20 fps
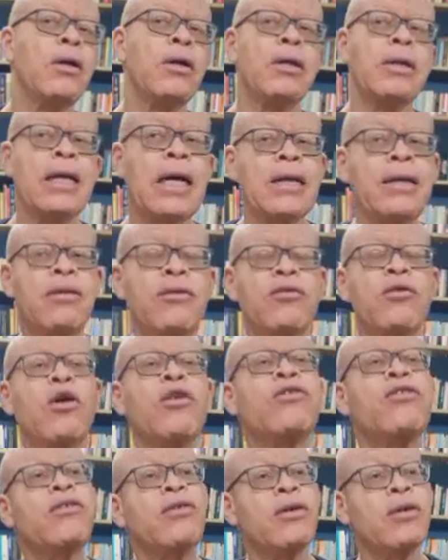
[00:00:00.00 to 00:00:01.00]
that is
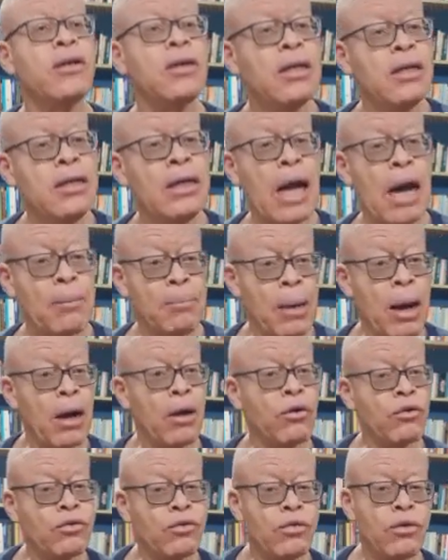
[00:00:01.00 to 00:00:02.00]
not strictly
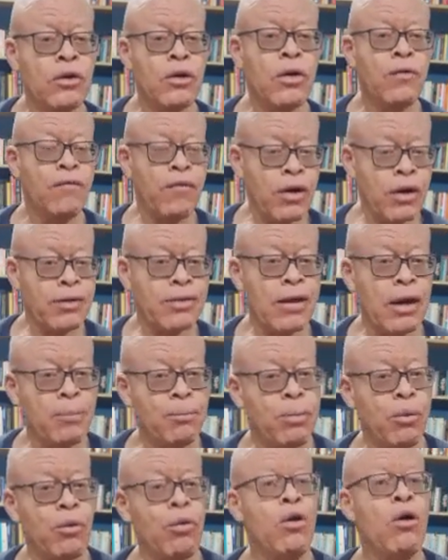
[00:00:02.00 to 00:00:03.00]
about, for
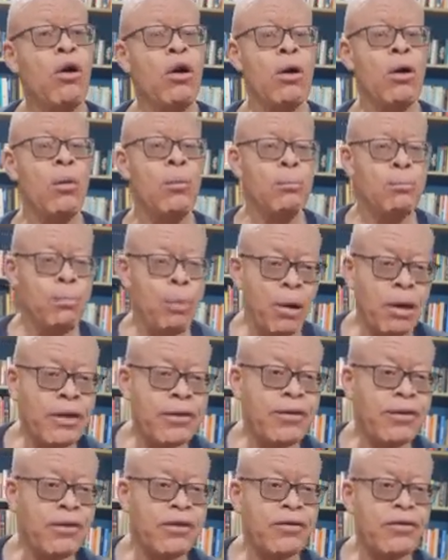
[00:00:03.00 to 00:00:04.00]
example,
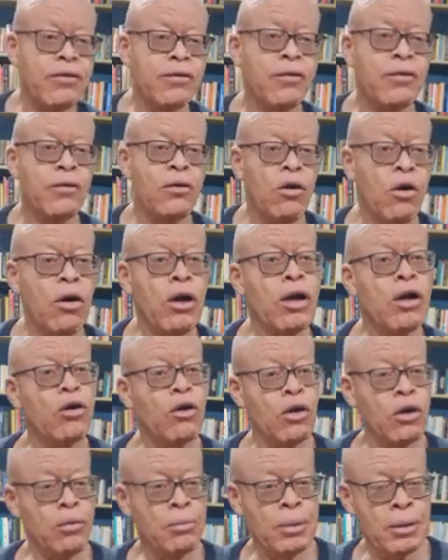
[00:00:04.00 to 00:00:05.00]
politics or
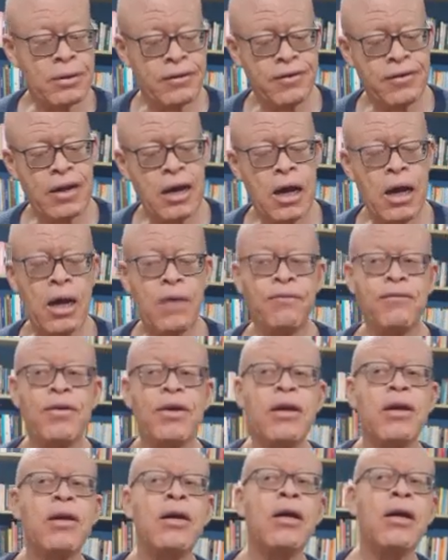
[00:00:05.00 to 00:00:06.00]
economics, I
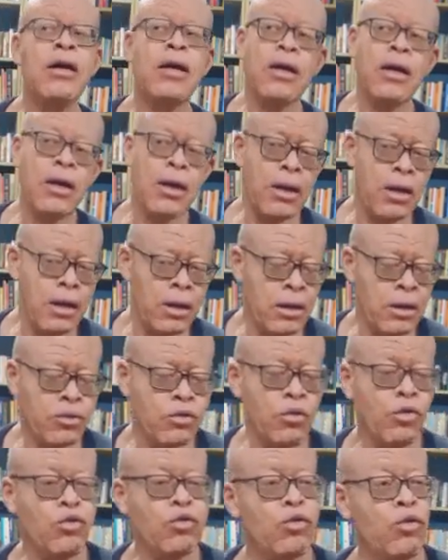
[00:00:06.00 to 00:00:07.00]
feel a
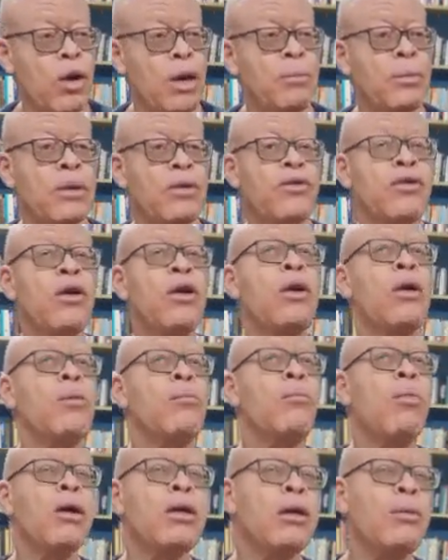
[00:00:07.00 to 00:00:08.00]
little squeamish.
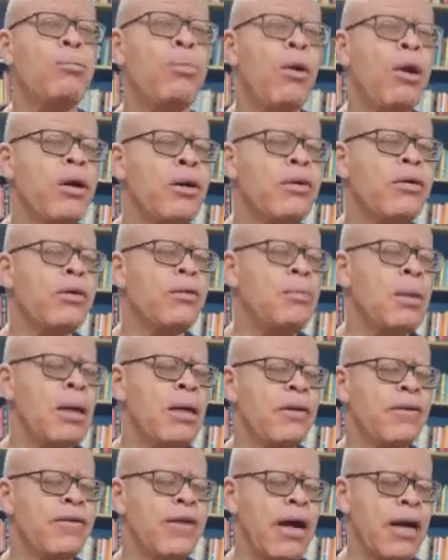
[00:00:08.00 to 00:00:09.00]
But the point
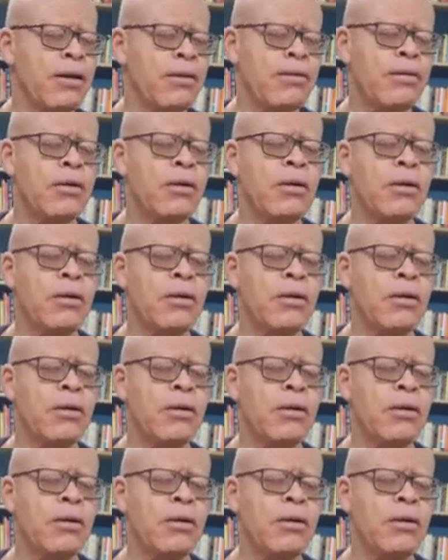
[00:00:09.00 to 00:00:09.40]
remains that